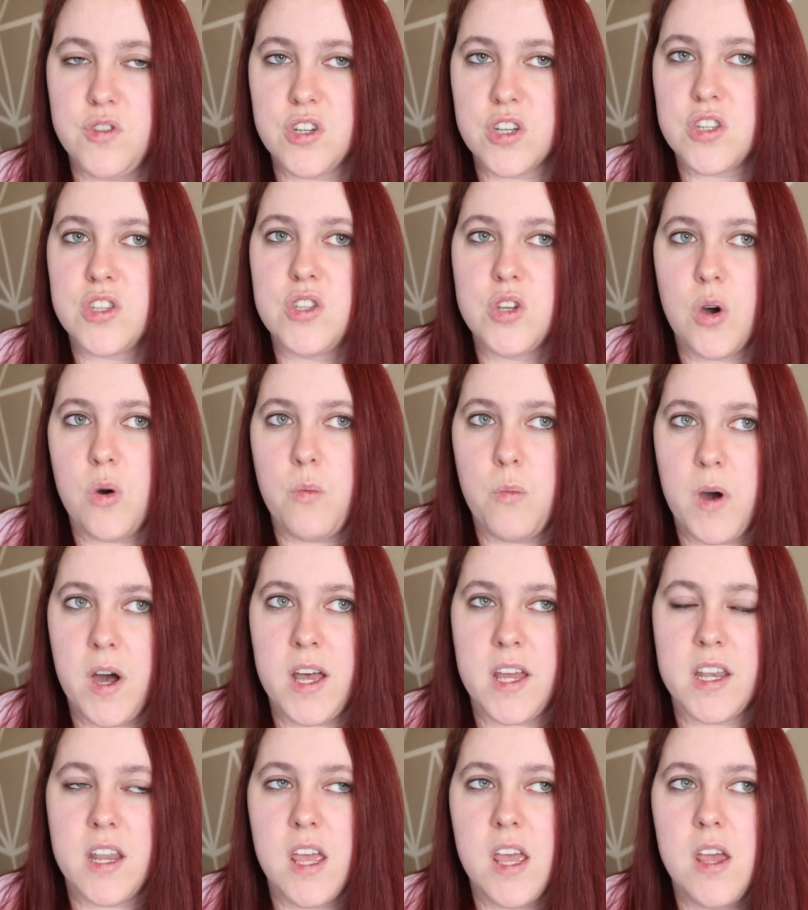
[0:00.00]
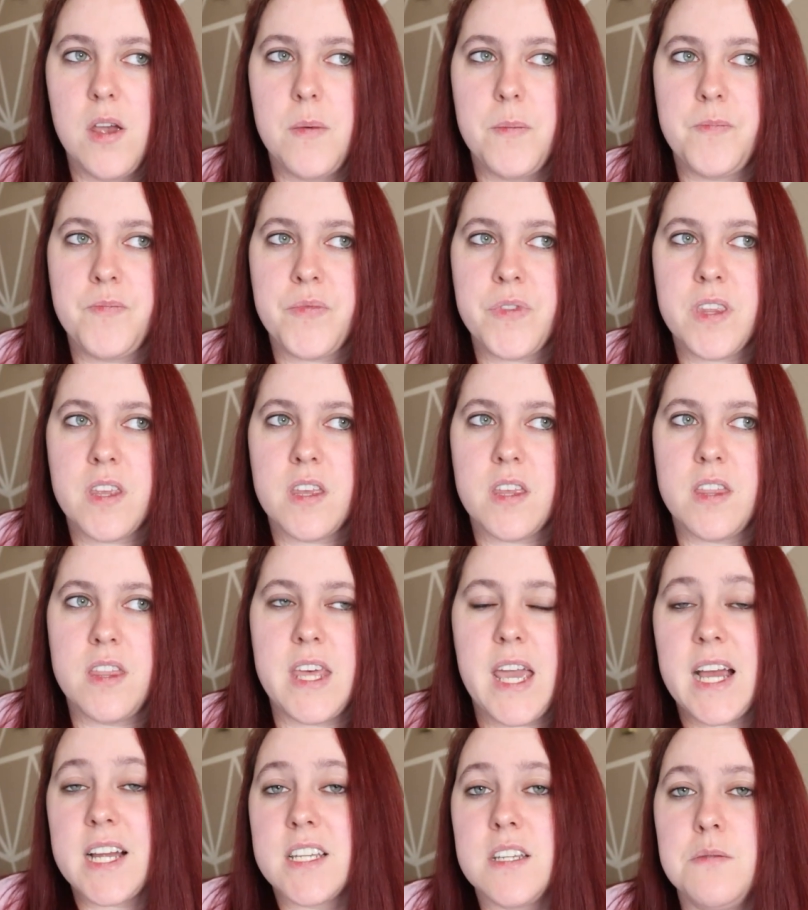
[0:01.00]
just don't want
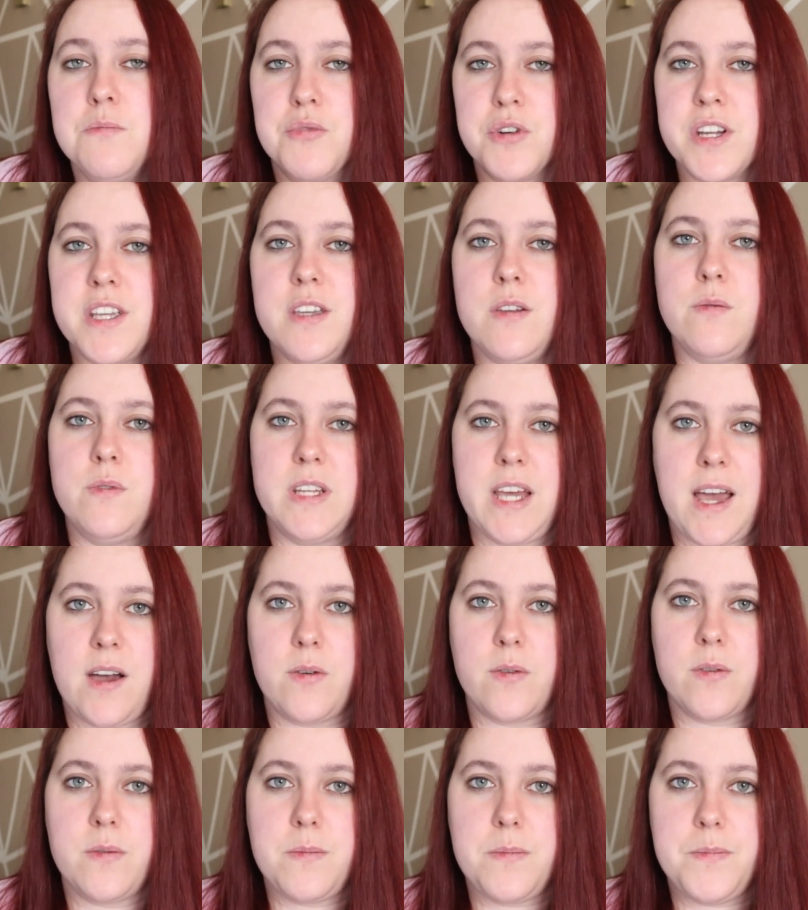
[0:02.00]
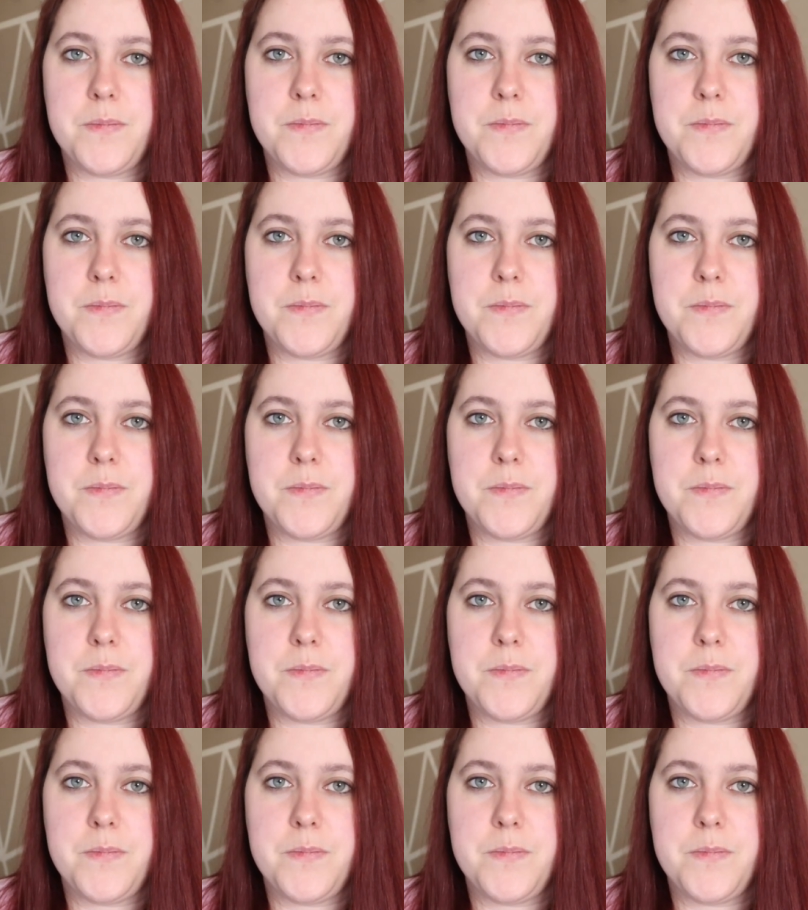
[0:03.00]
that to bring you down.